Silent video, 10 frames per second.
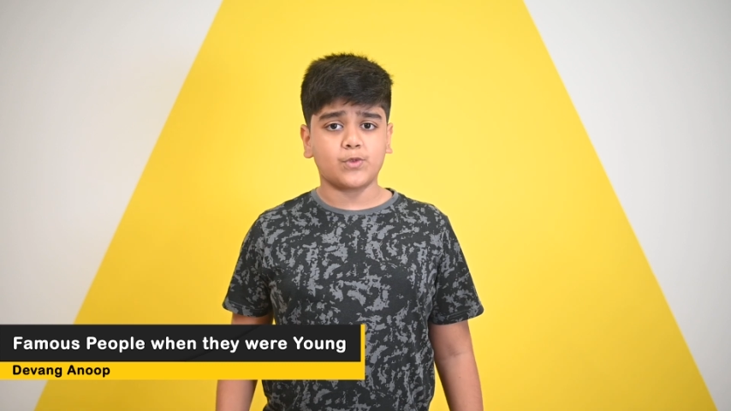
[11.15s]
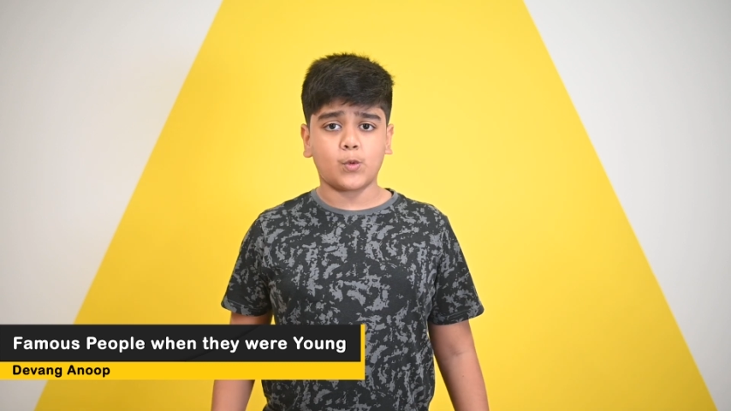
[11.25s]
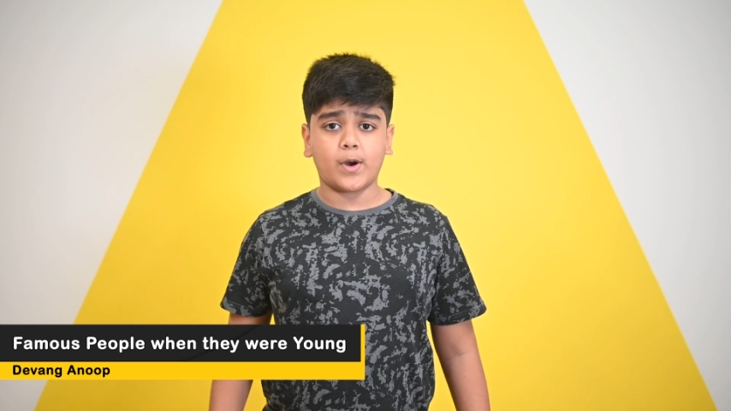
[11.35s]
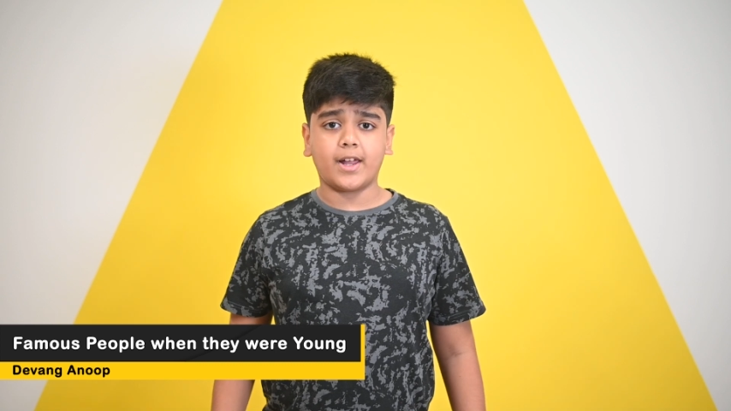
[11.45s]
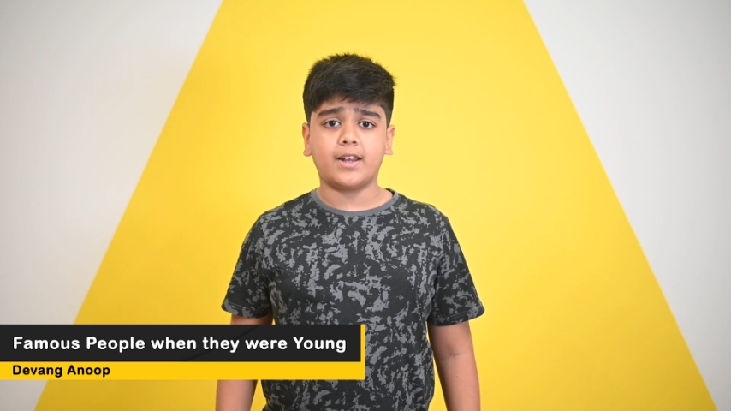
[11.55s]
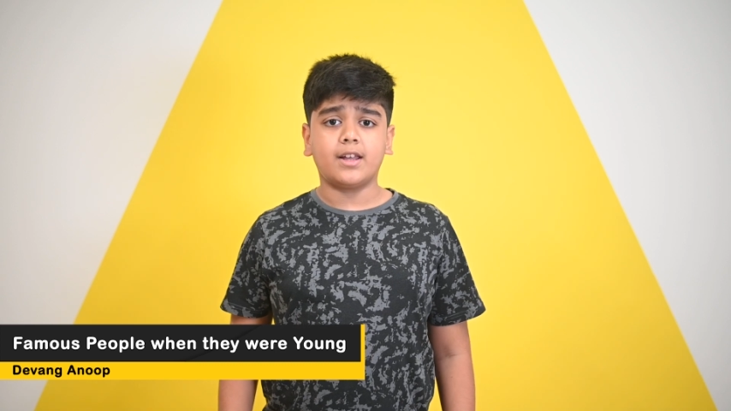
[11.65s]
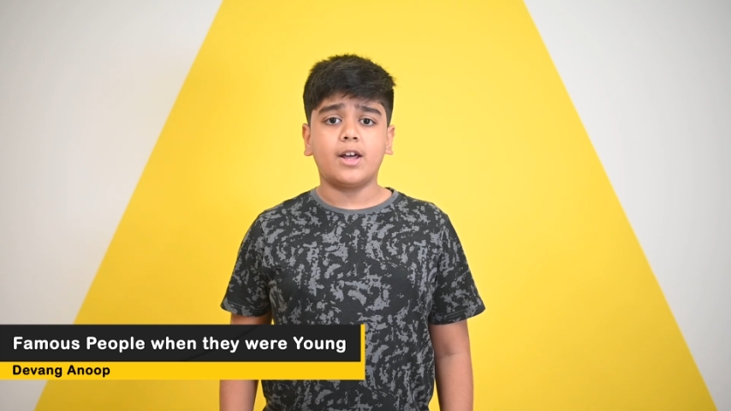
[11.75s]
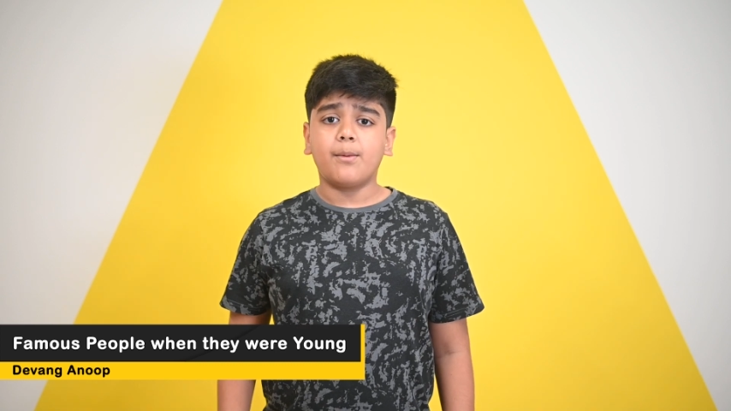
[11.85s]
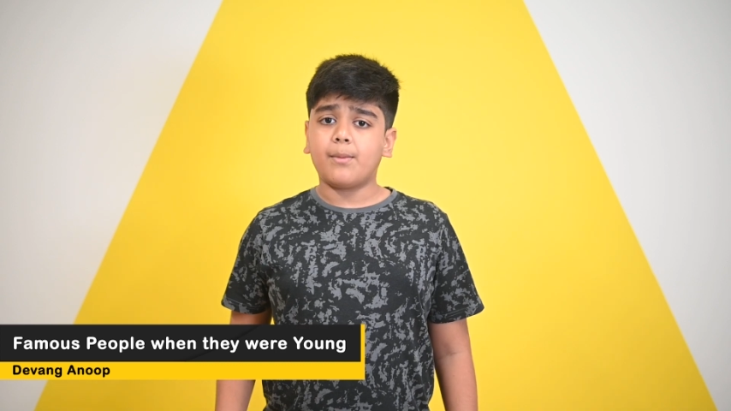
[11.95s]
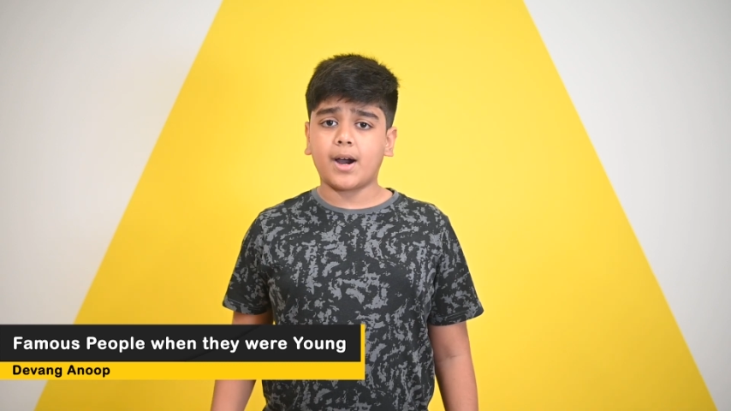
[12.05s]
Well,
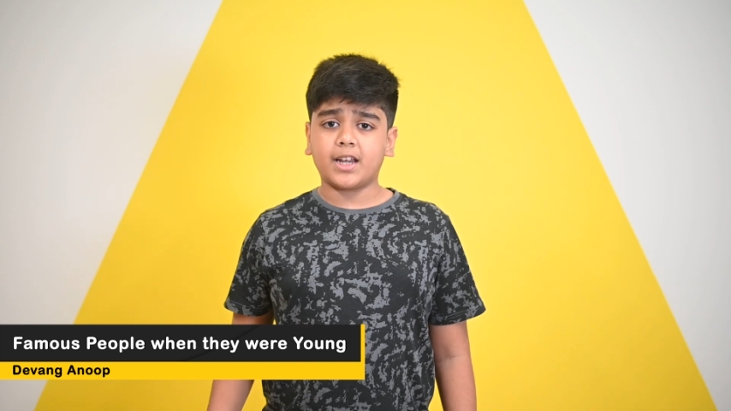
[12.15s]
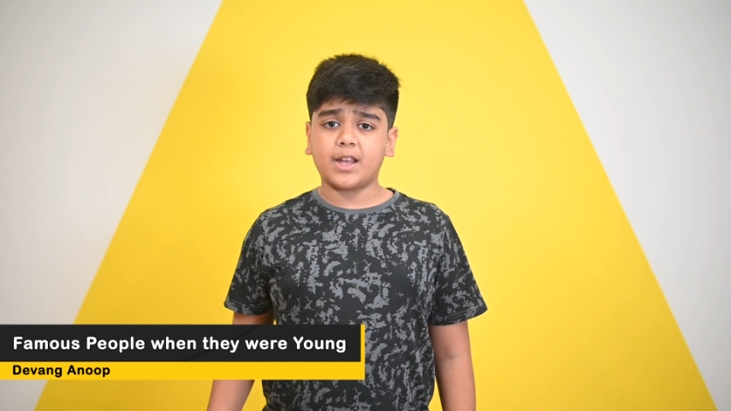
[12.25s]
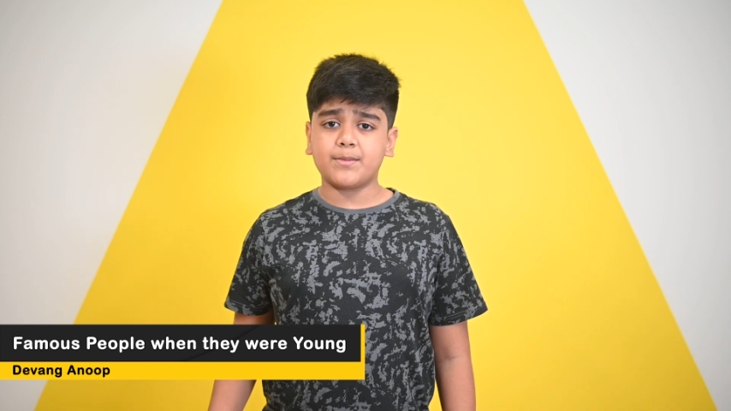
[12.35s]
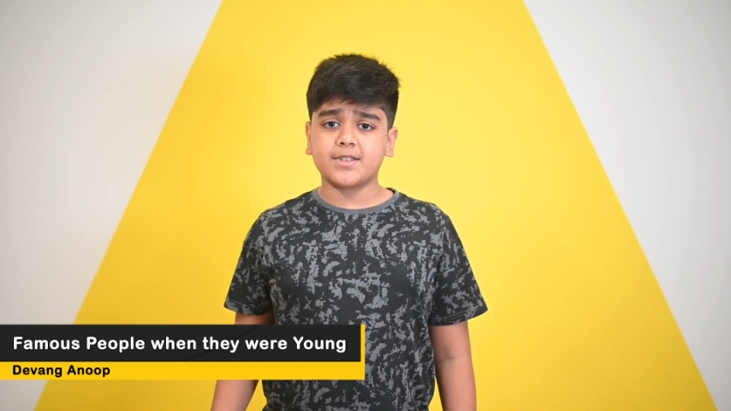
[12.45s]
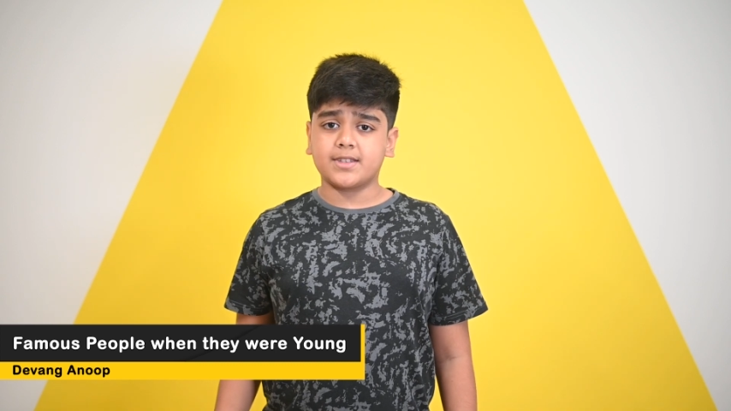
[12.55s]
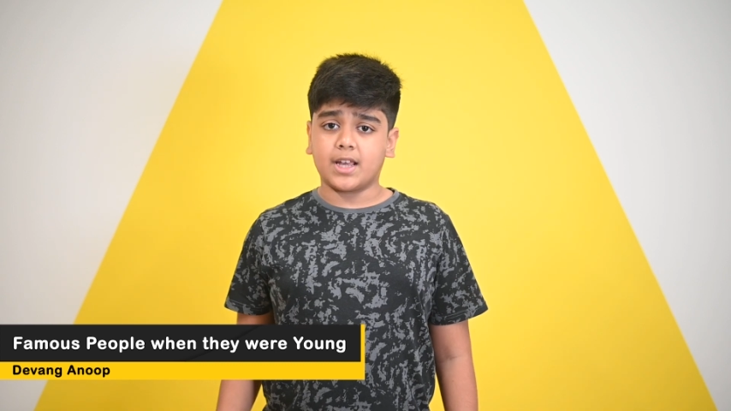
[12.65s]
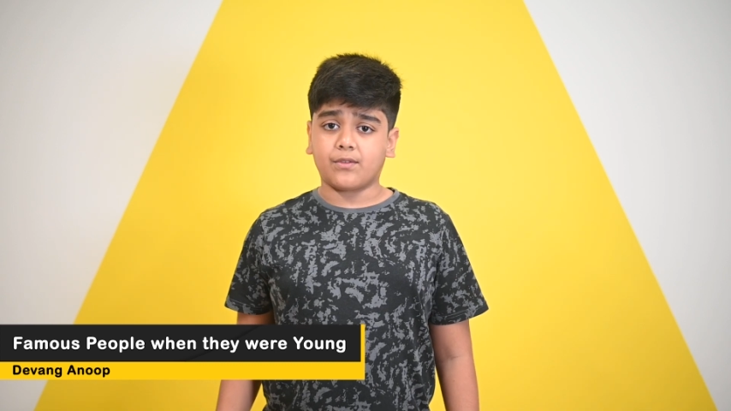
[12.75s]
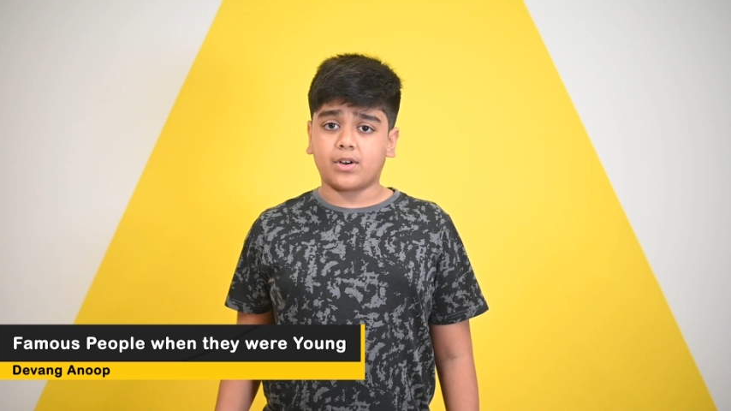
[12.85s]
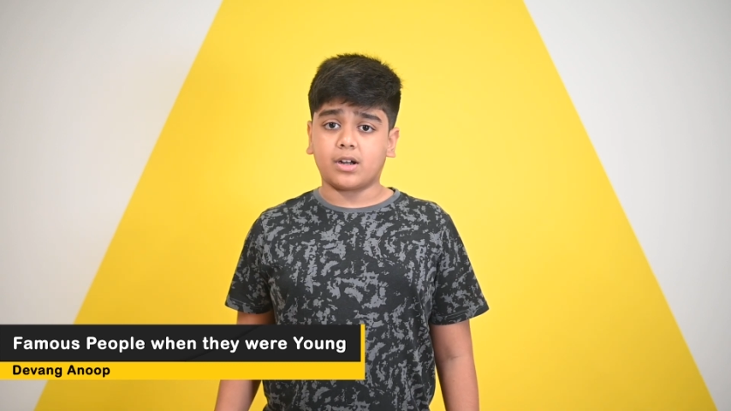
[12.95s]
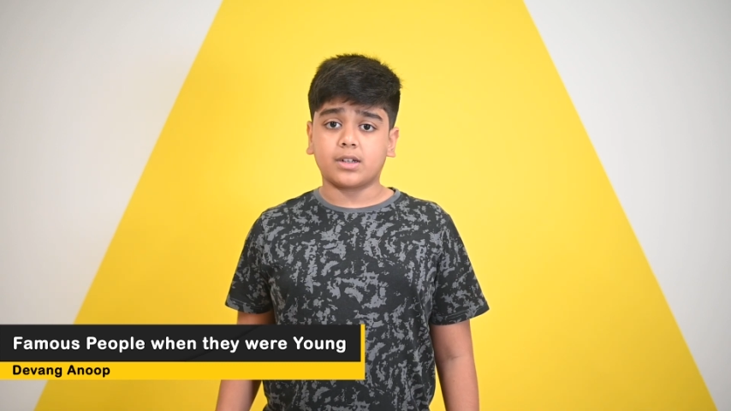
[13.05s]
my name is
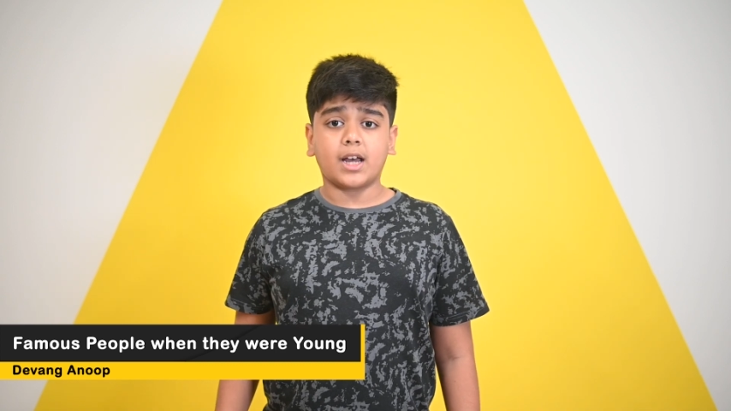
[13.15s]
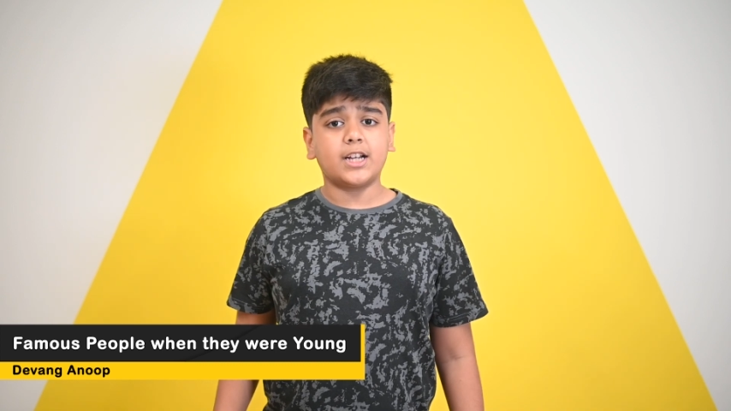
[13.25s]
Devang,